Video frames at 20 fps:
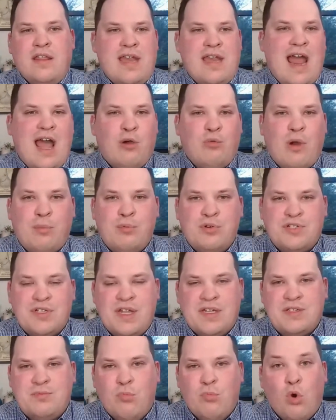that now
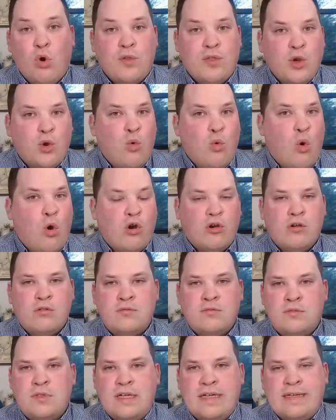represents more than a
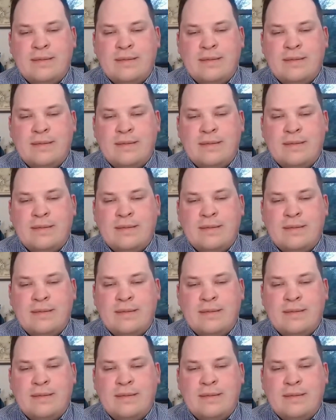quarter,